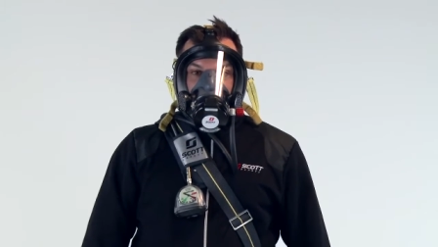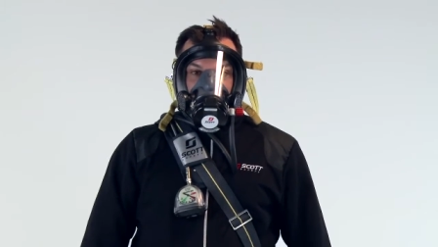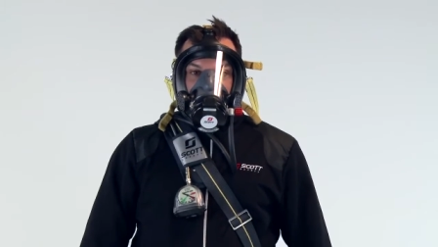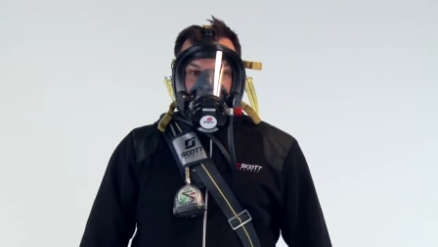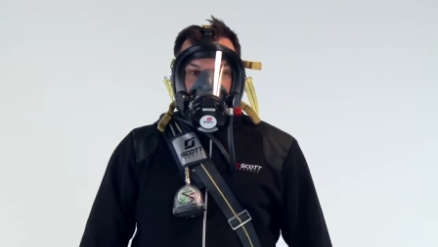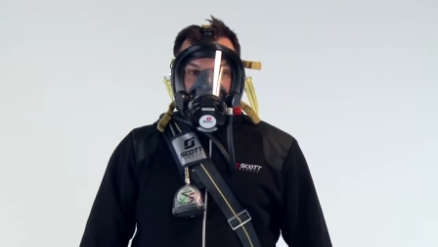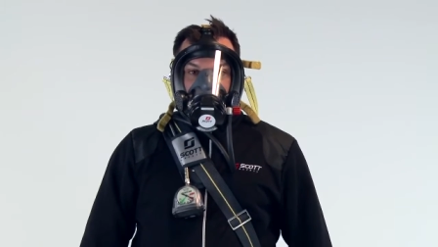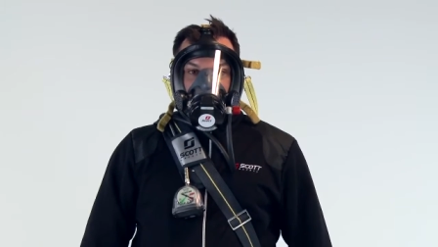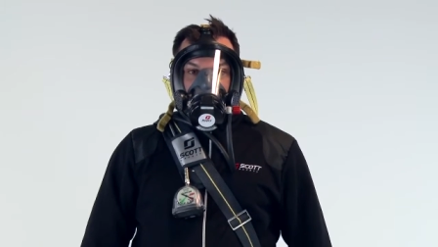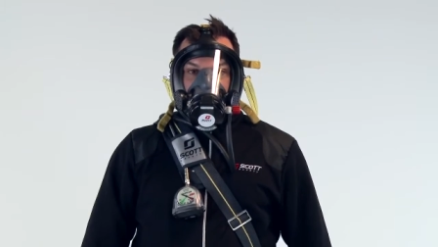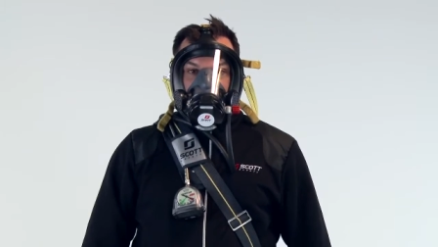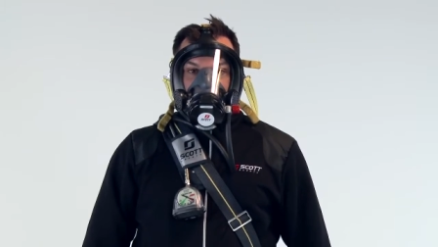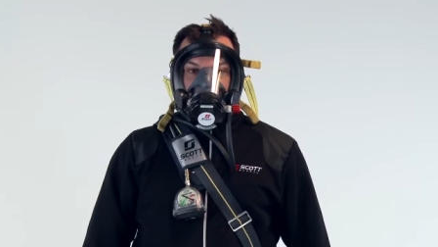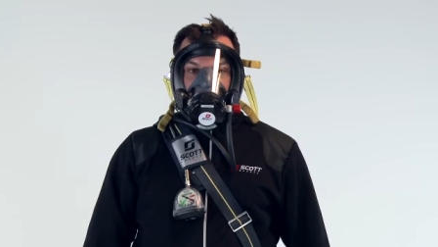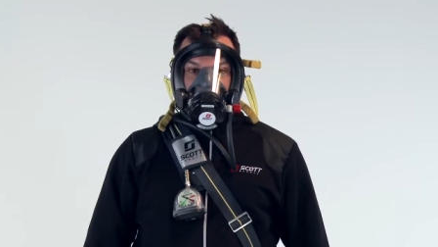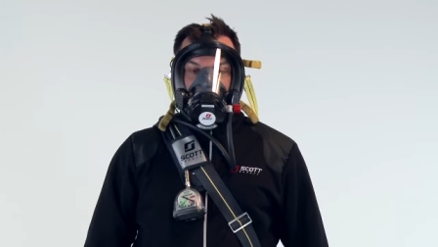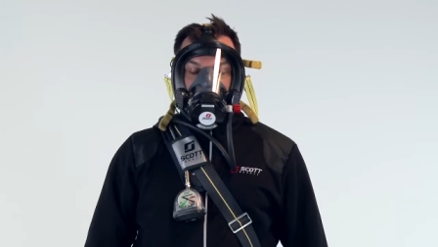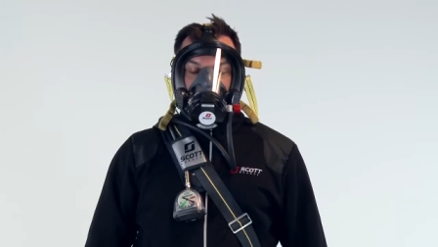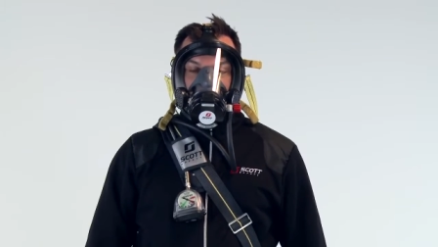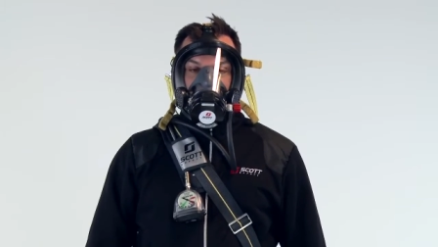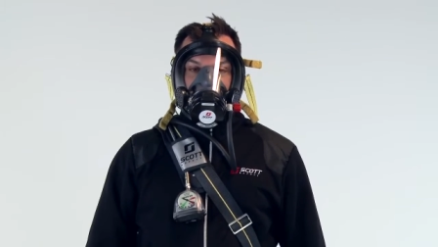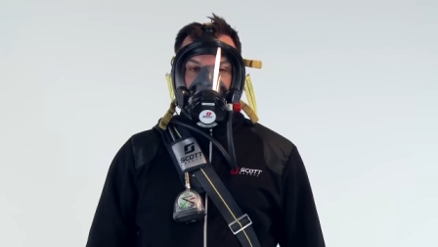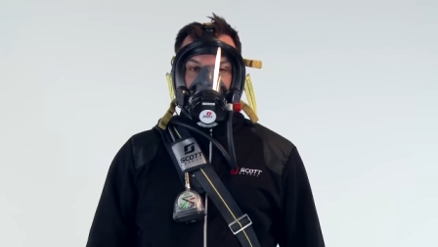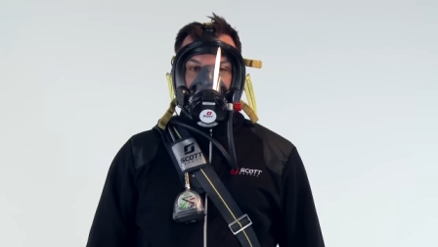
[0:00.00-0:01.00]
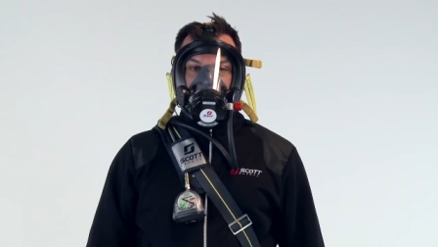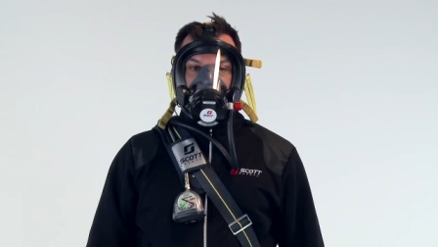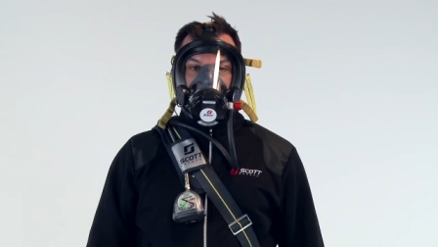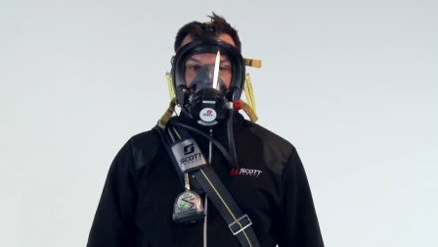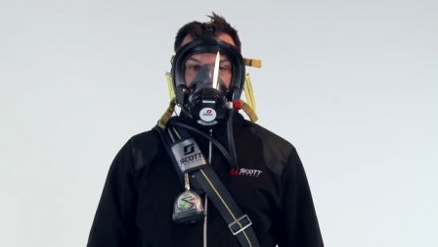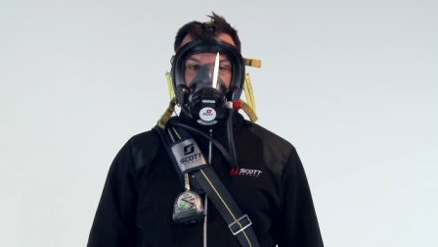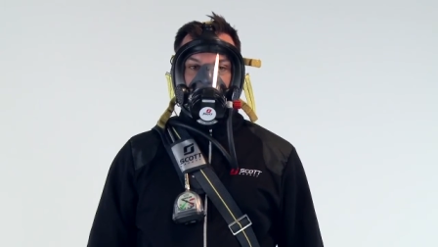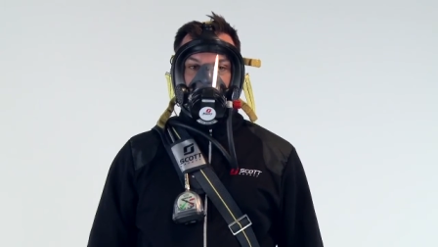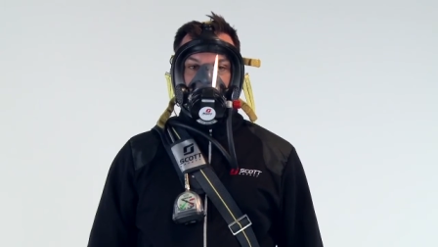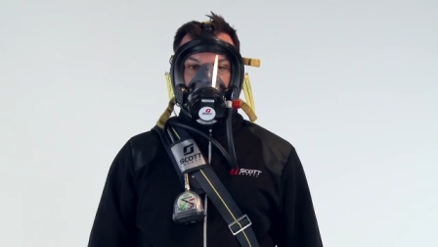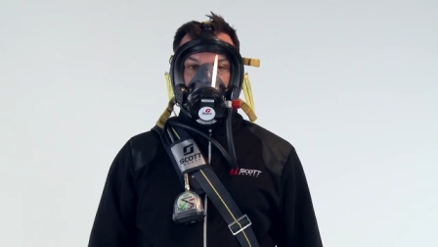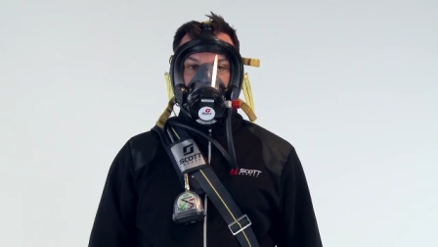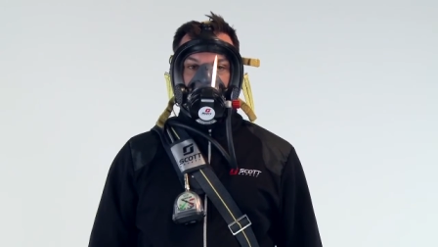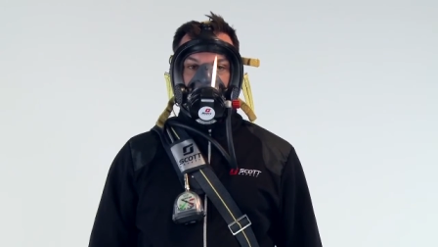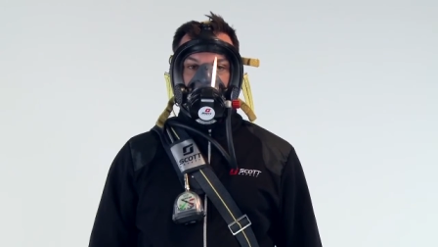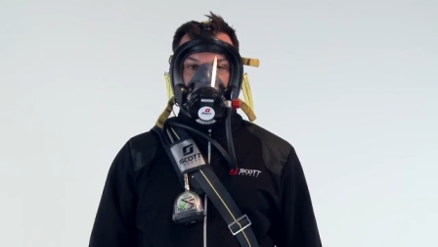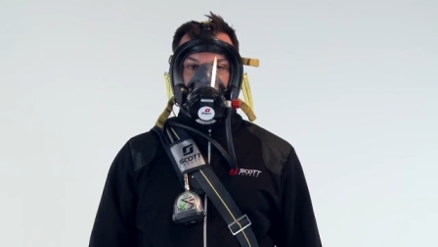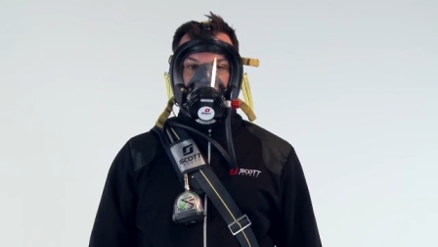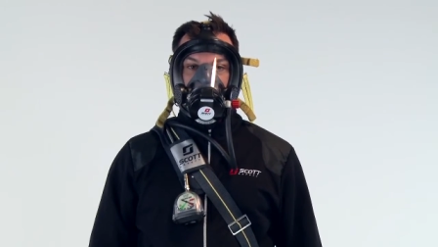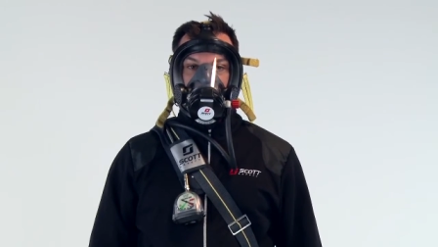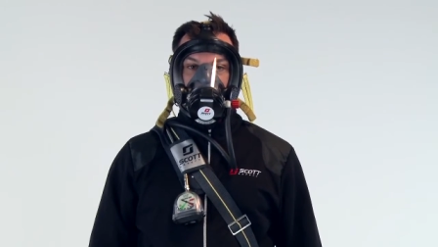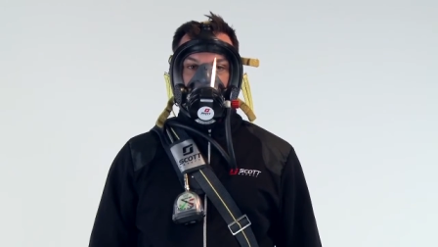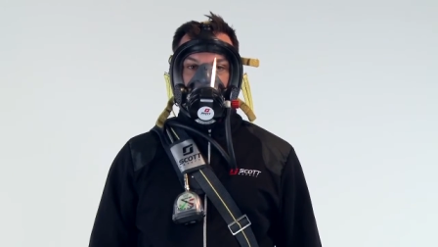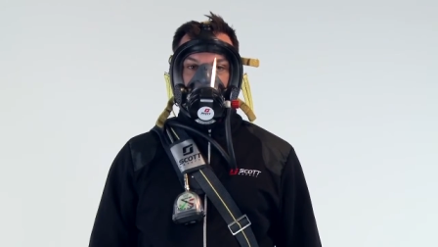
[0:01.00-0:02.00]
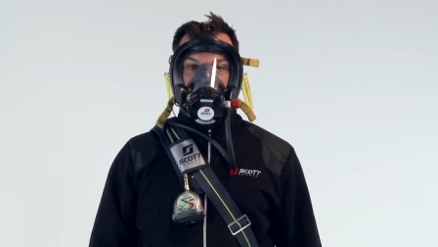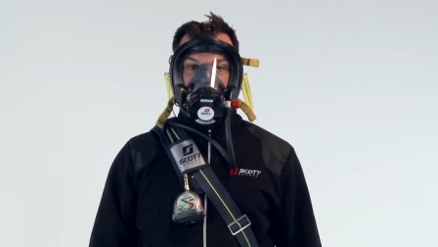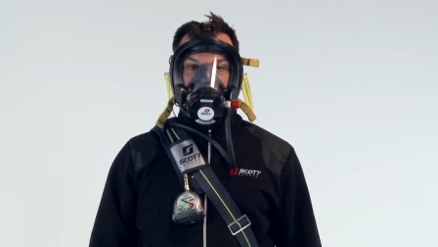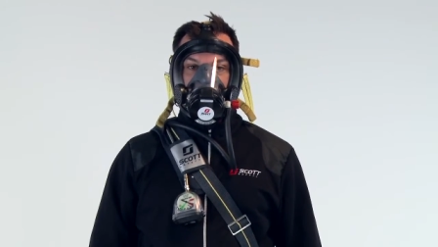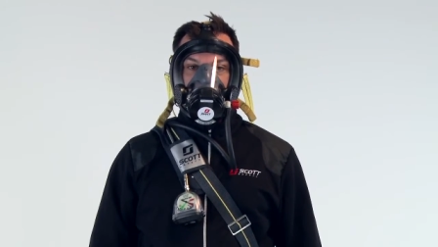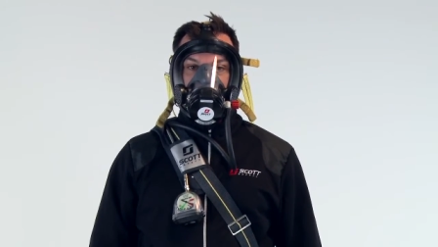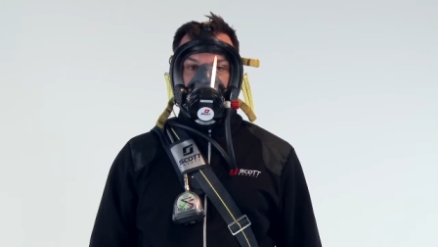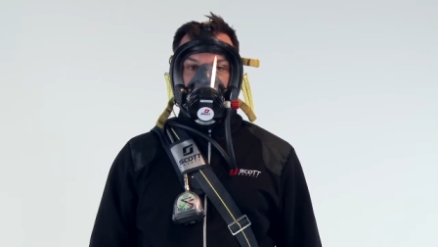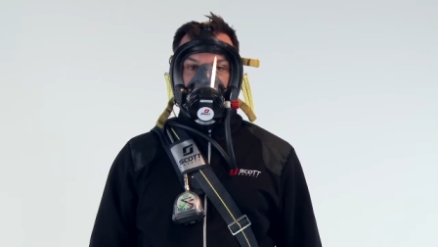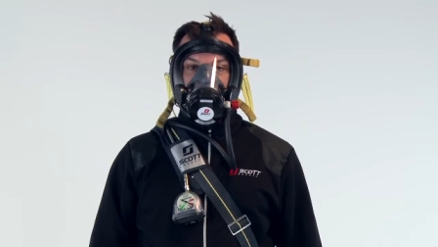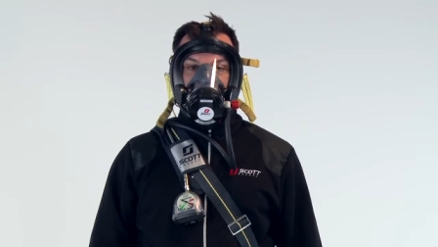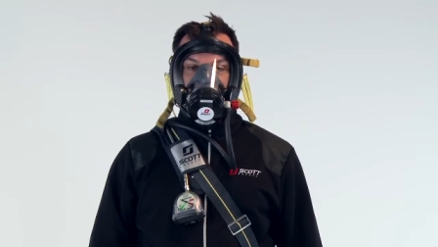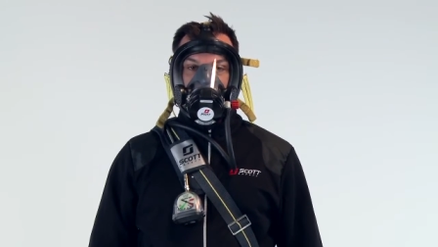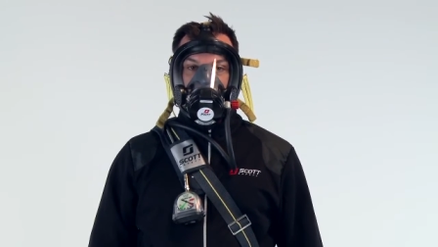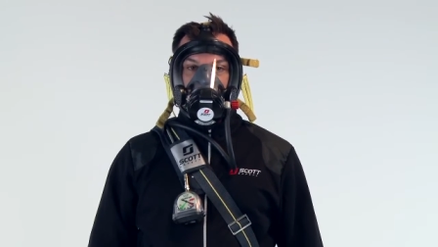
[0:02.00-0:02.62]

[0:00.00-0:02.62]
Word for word: Inhale sharply to start the flow of air.